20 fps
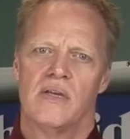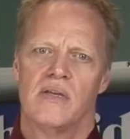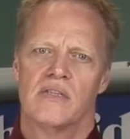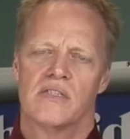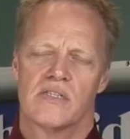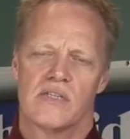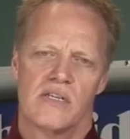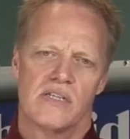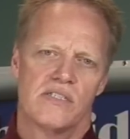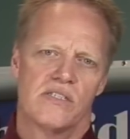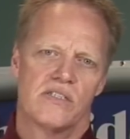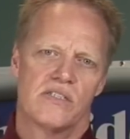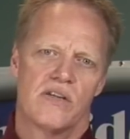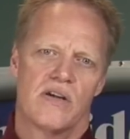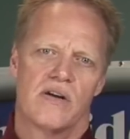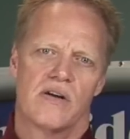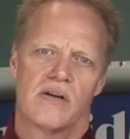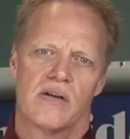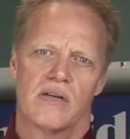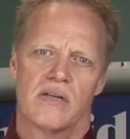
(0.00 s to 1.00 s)
So let's
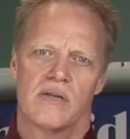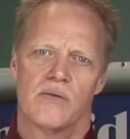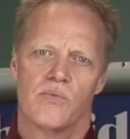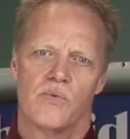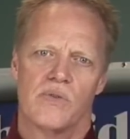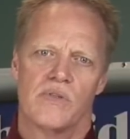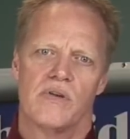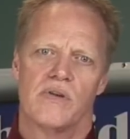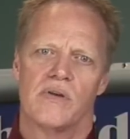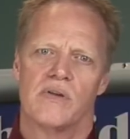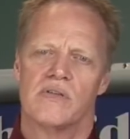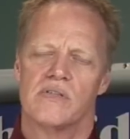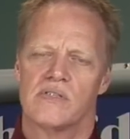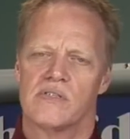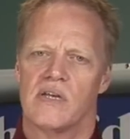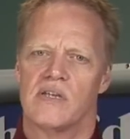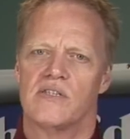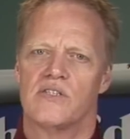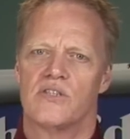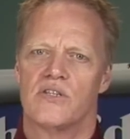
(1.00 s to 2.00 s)
start with the
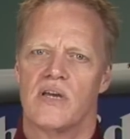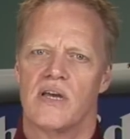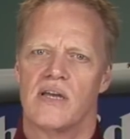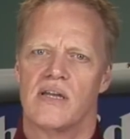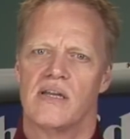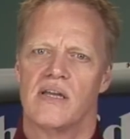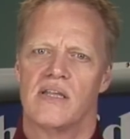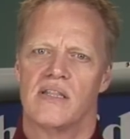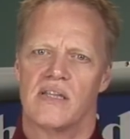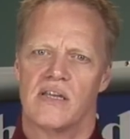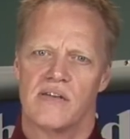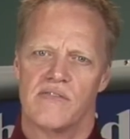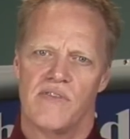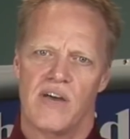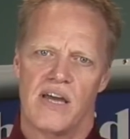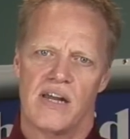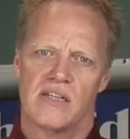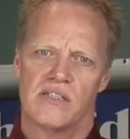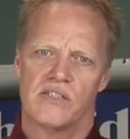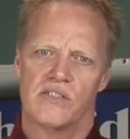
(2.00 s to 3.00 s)
sunshade and the
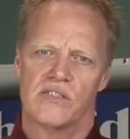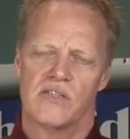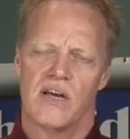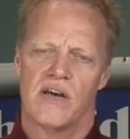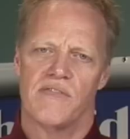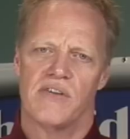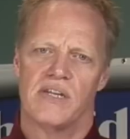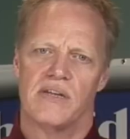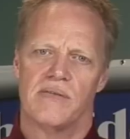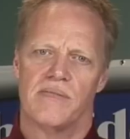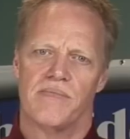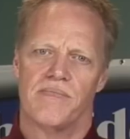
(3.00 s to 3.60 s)
advantages of it.